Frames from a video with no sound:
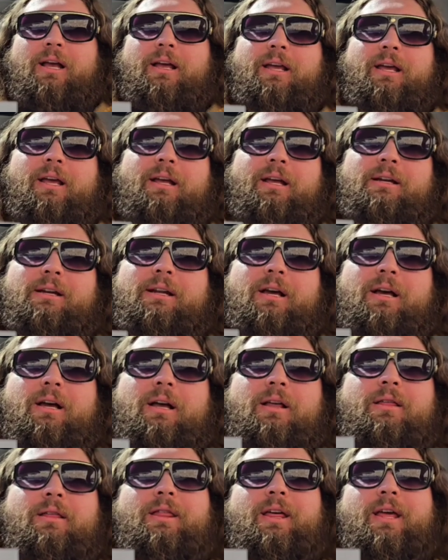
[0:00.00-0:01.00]
And
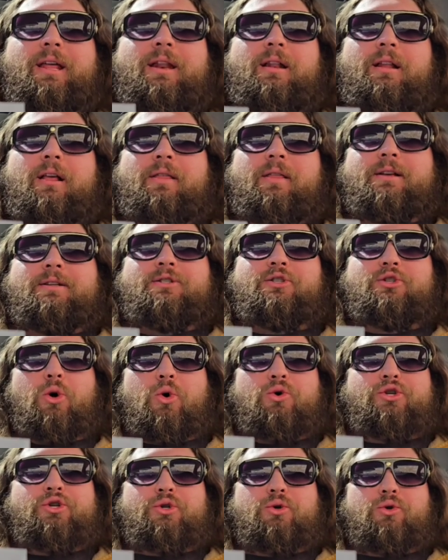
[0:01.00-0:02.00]
then the
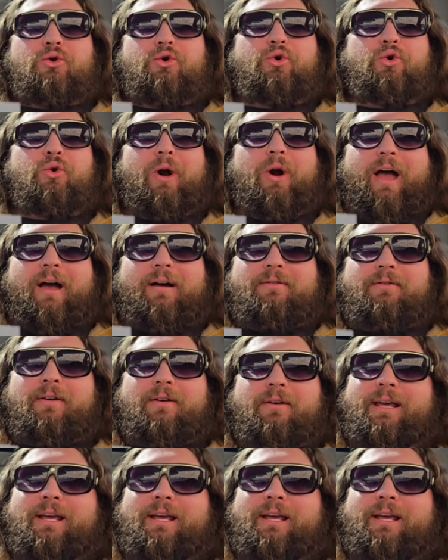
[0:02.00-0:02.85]
social graph,